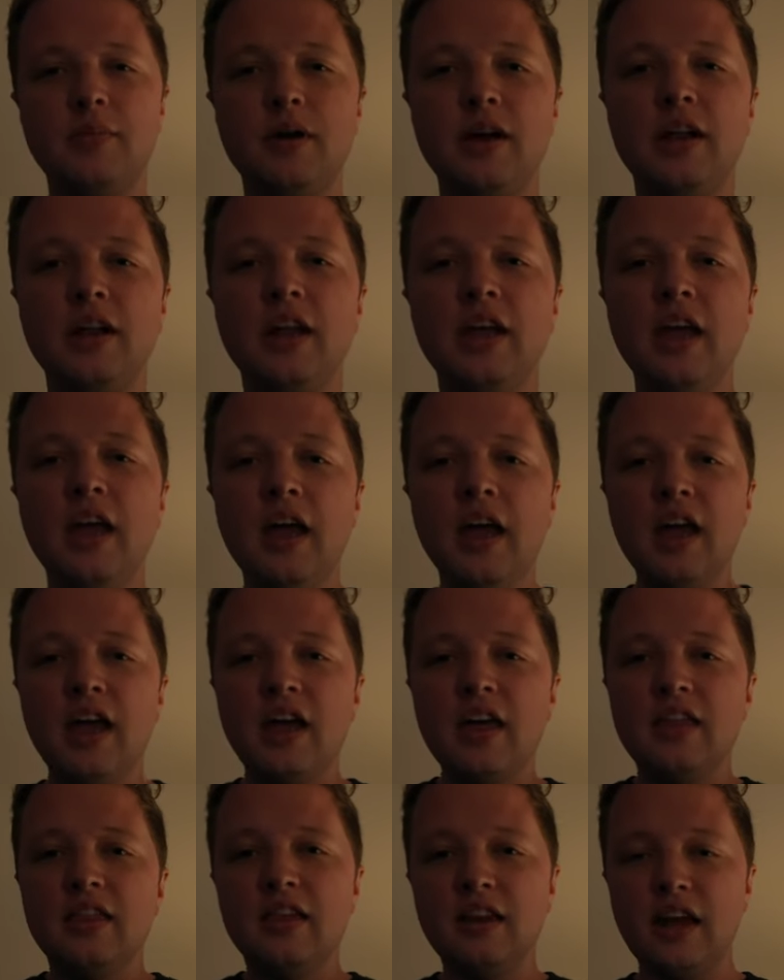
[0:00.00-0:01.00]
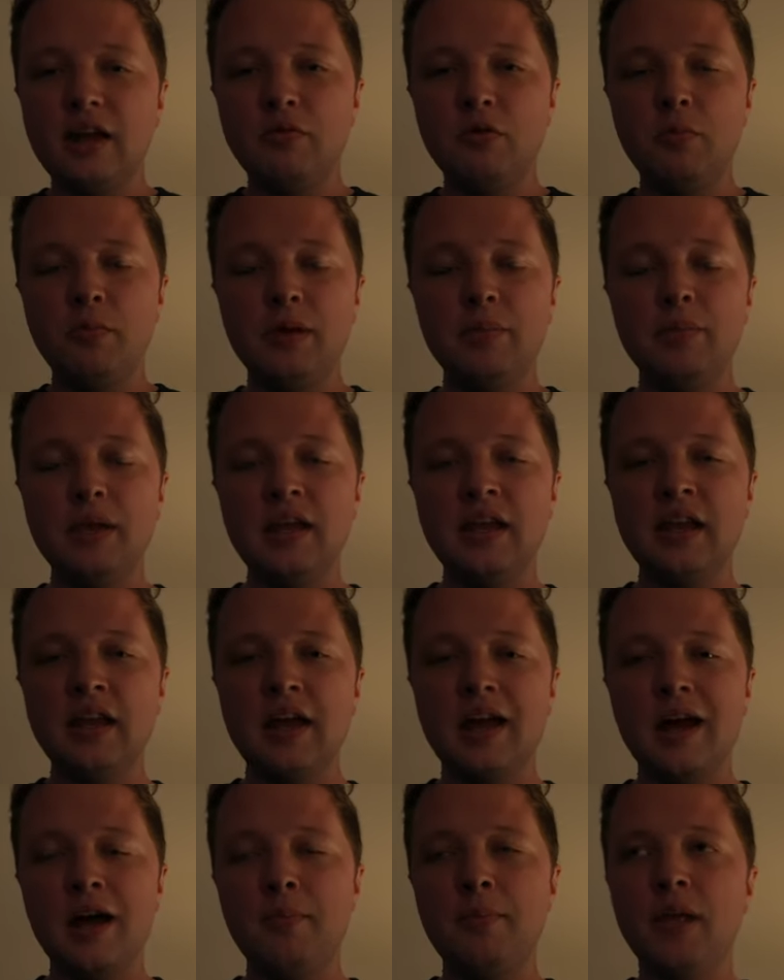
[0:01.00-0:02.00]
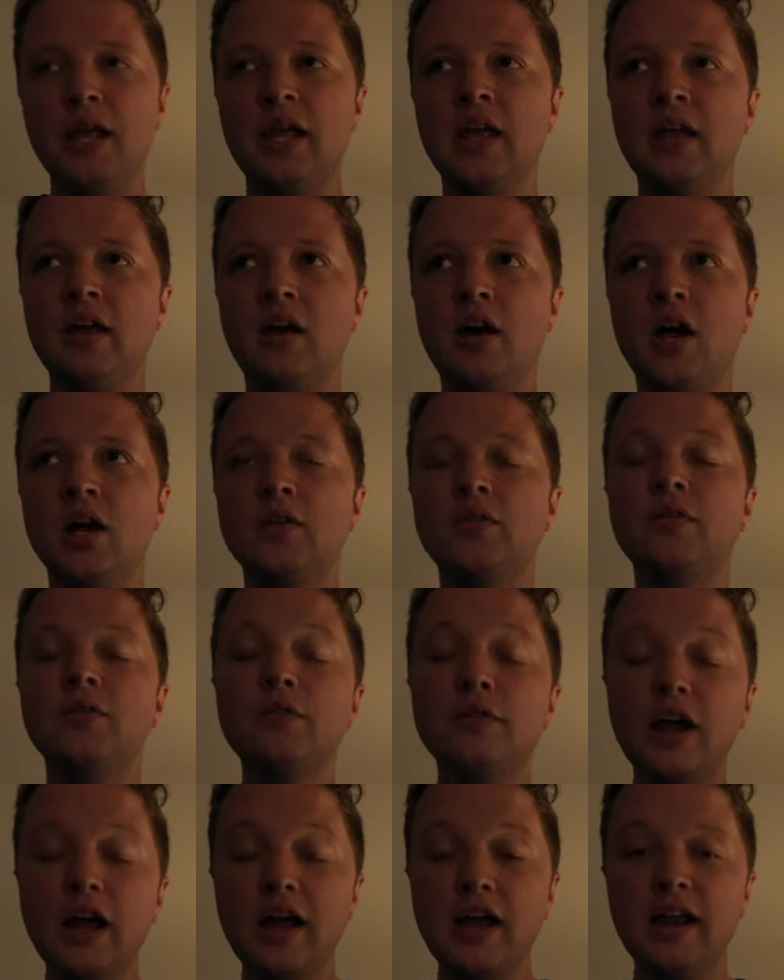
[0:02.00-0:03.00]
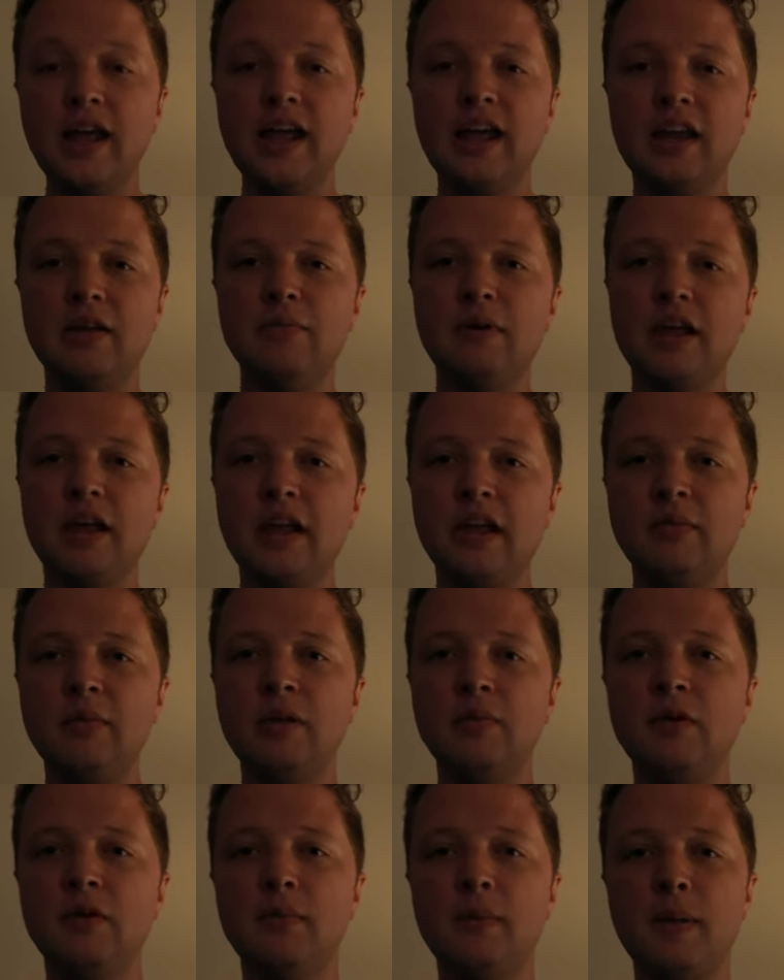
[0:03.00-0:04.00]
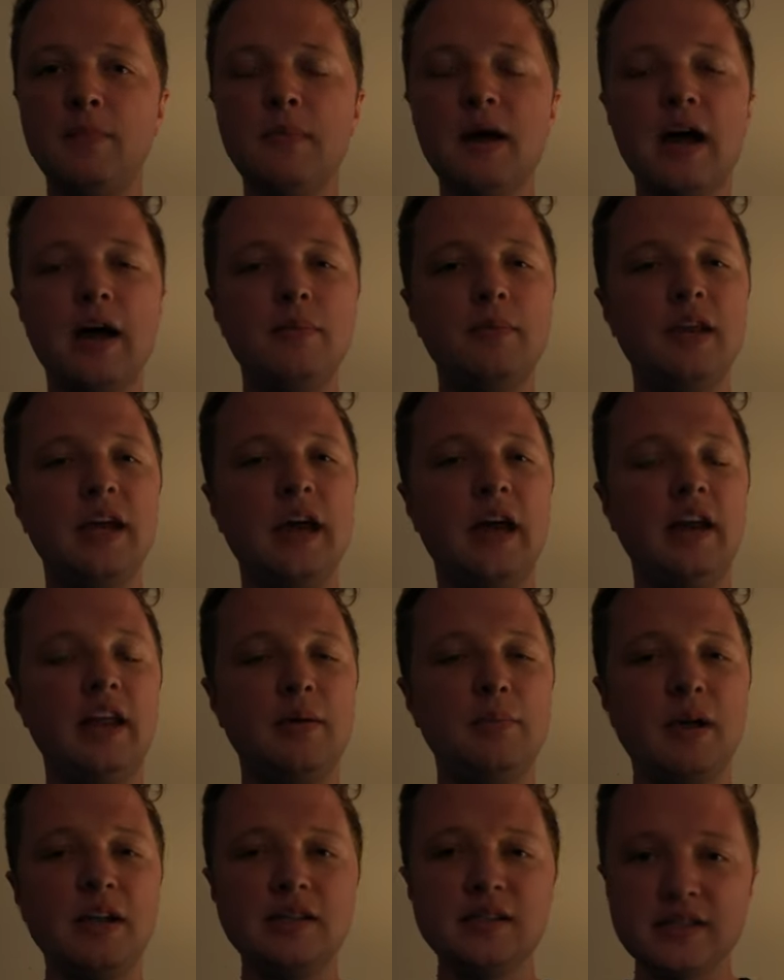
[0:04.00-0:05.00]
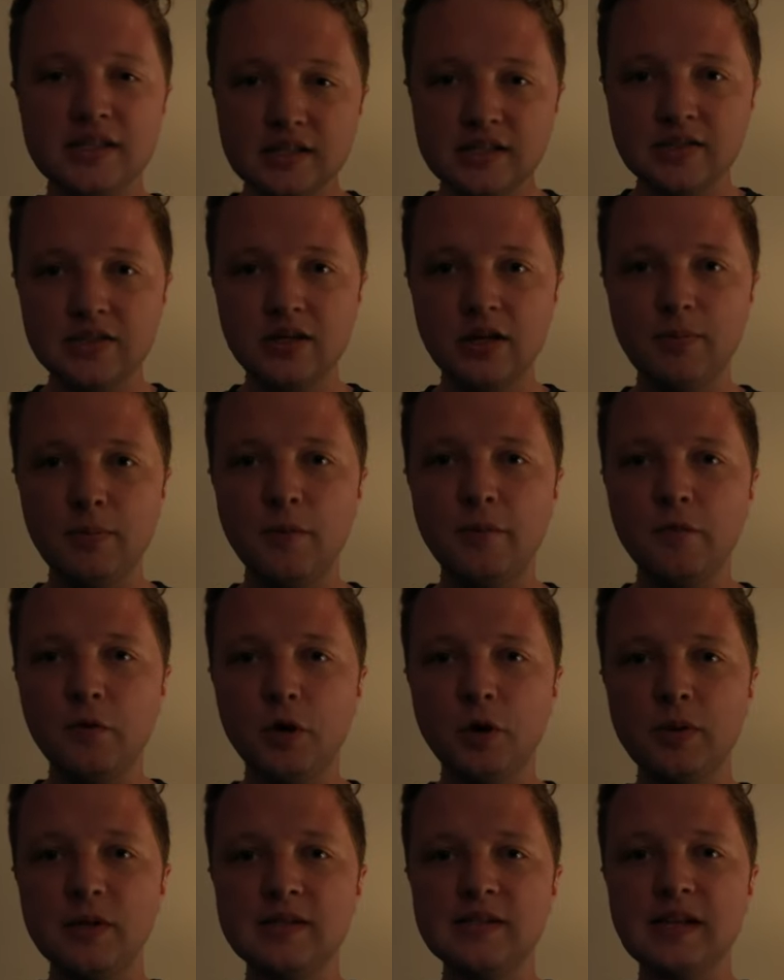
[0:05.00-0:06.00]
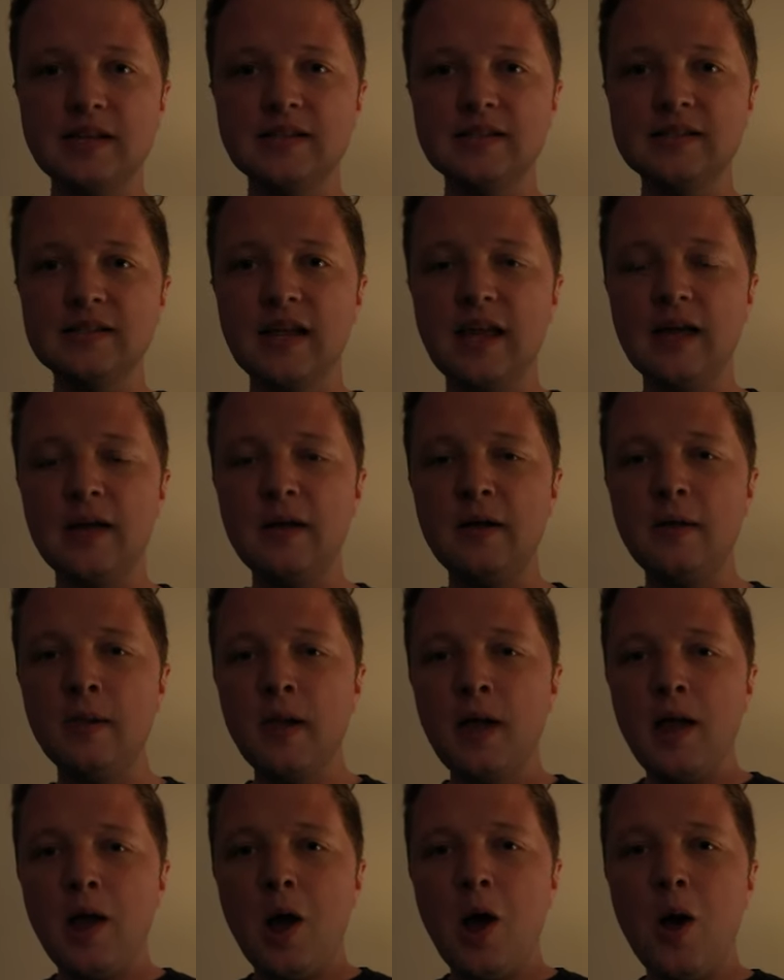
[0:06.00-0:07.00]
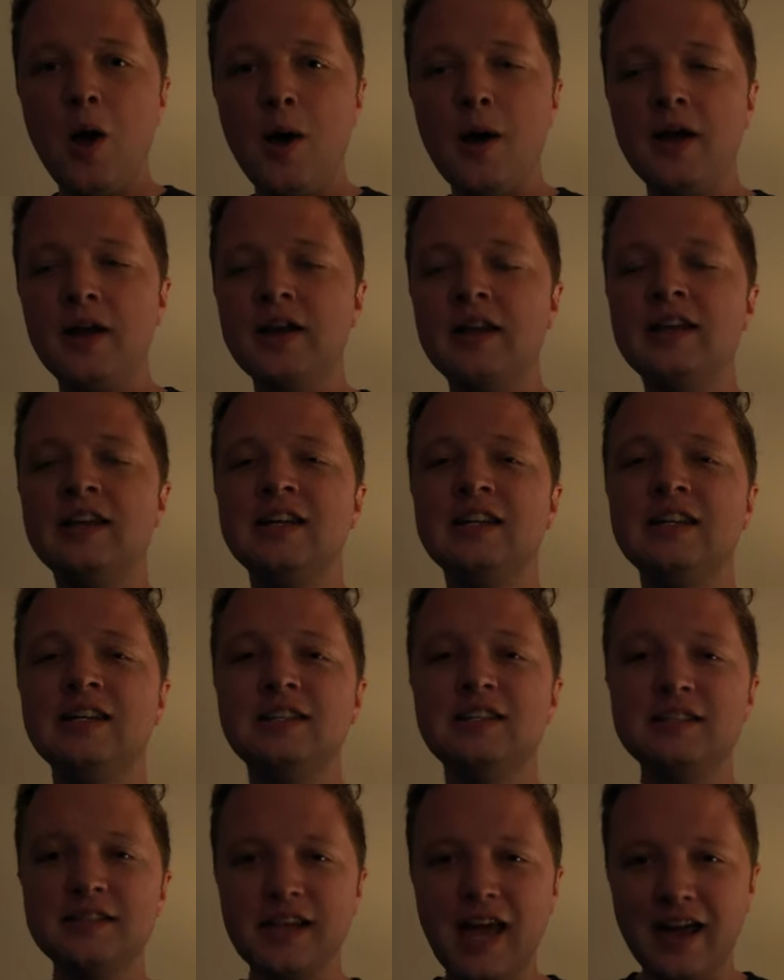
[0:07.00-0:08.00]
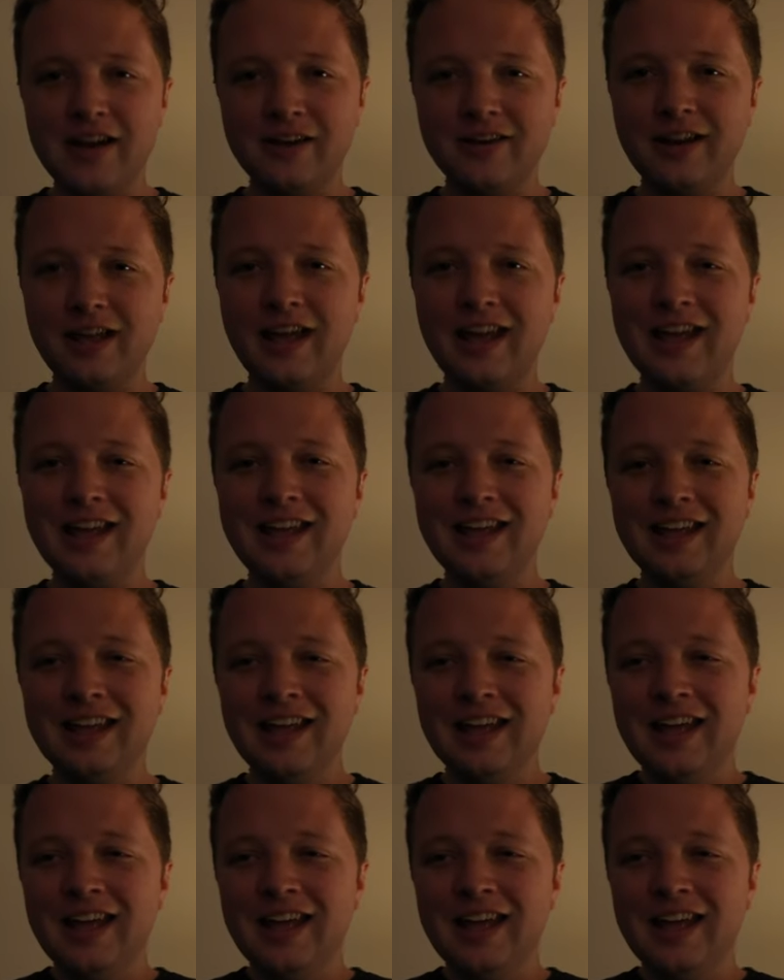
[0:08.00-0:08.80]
But then I will be meeting up on Friday in Miami with my mom, dad, and my sister before we set sail on Saturday.